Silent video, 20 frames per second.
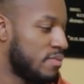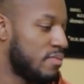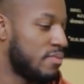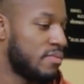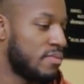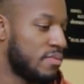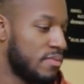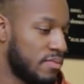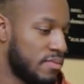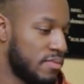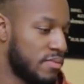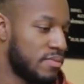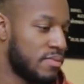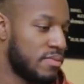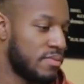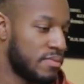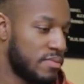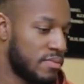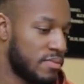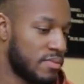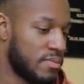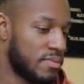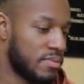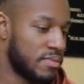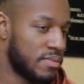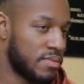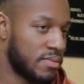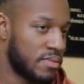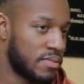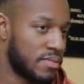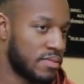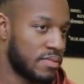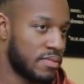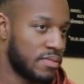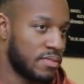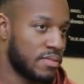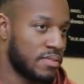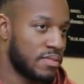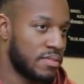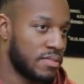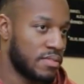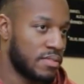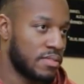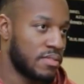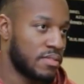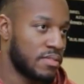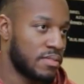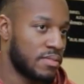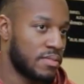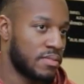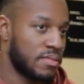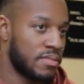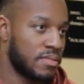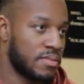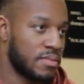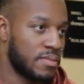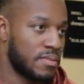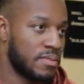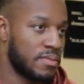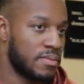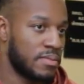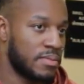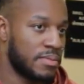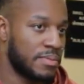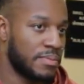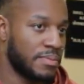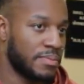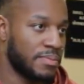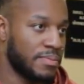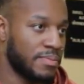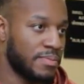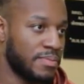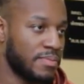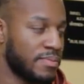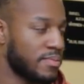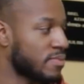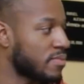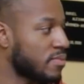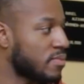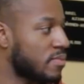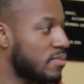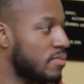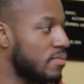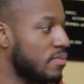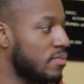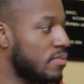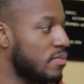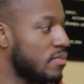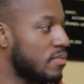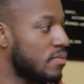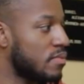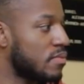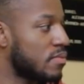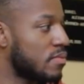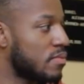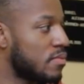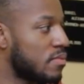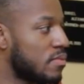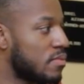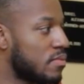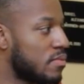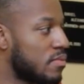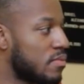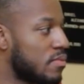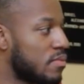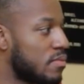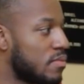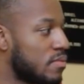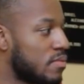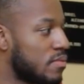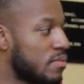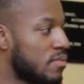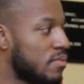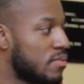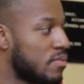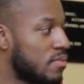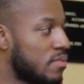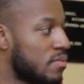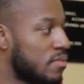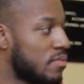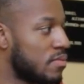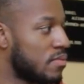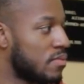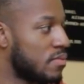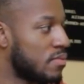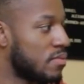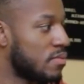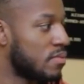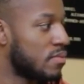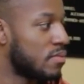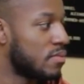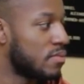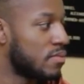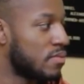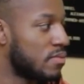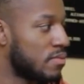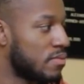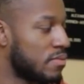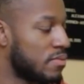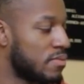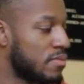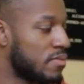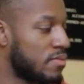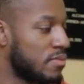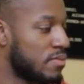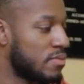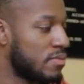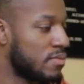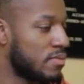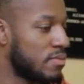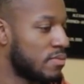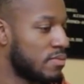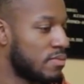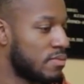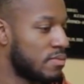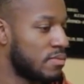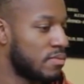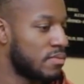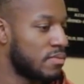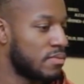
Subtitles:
The person shown says nothing.